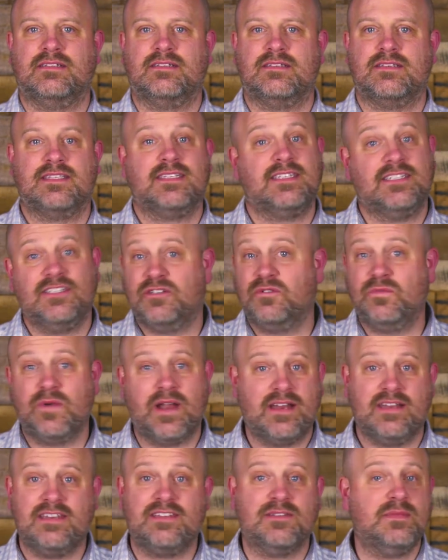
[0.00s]
still
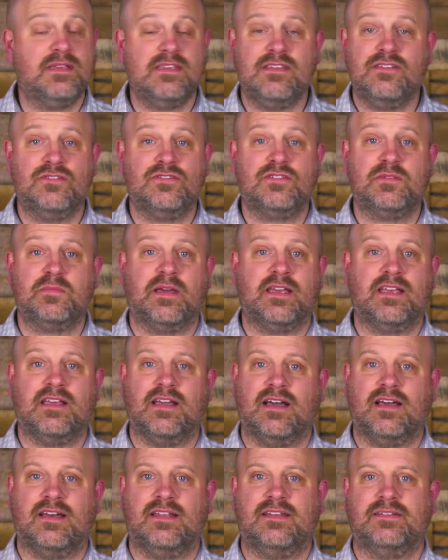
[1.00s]
ready to be used by
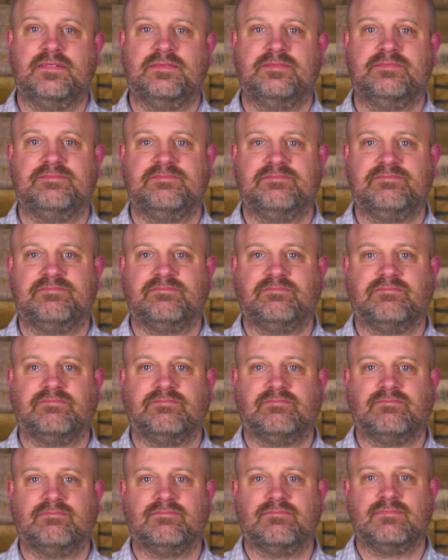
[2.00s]
God,
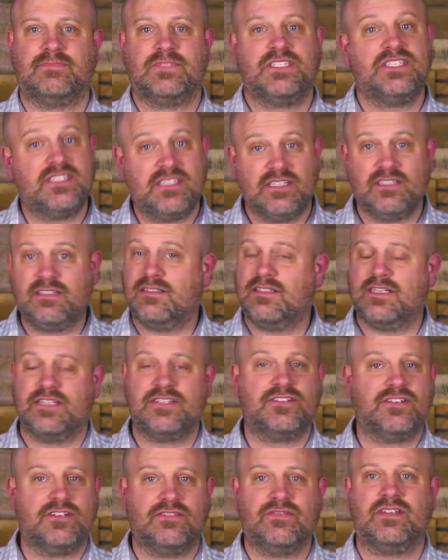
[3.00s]
still a
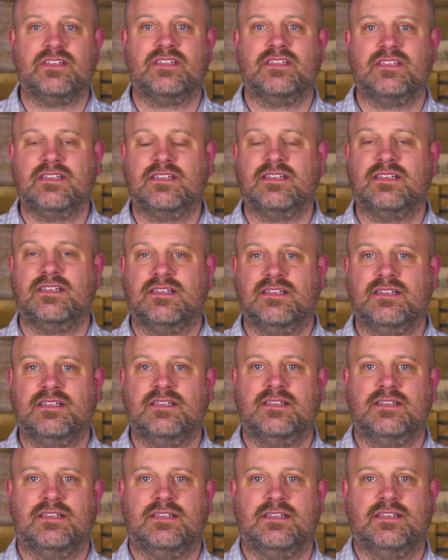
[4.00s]
servant
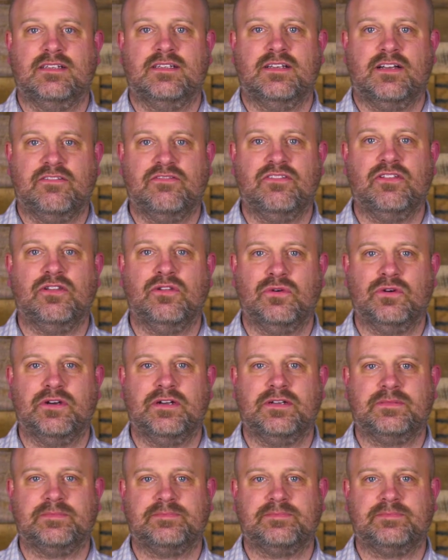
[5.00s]
of the Lord.